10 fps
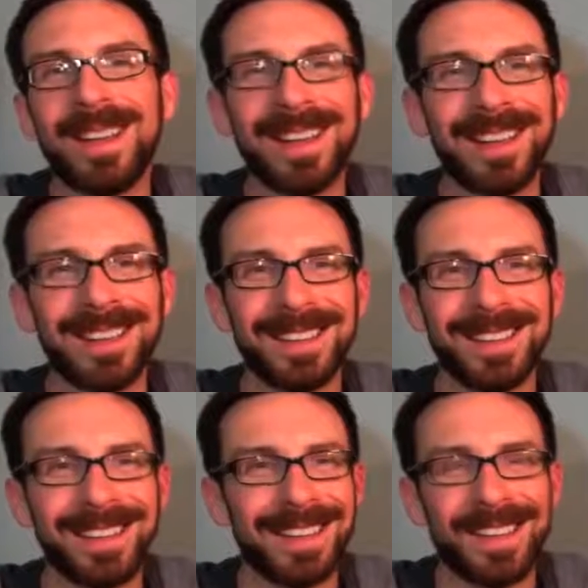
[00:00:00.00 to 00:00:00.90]

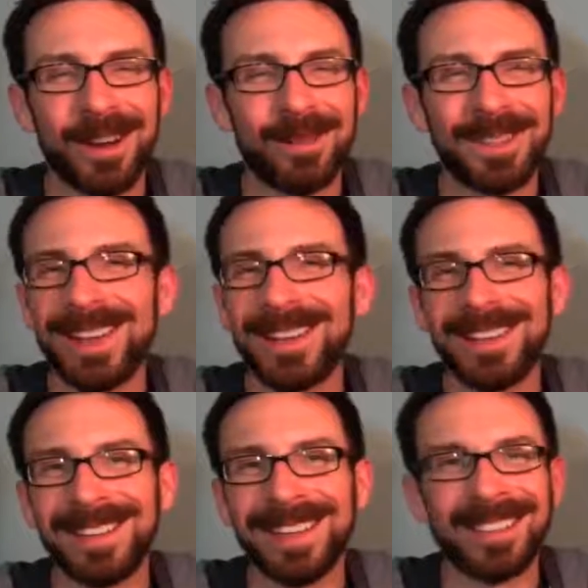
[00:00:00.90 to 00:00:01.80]
and
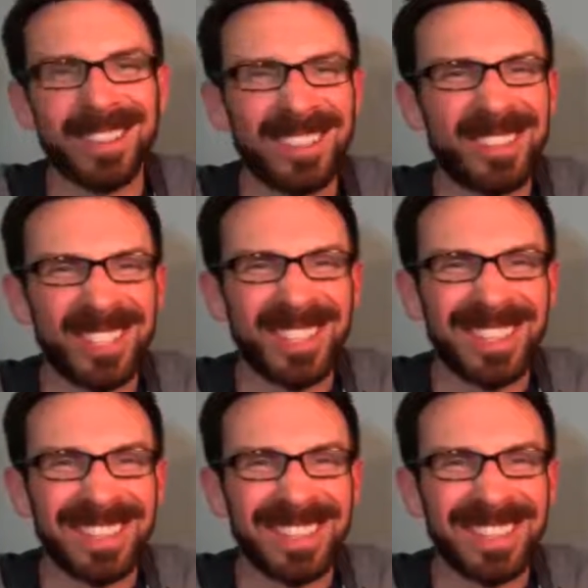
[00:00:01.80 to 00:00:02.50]
Armageddon and such.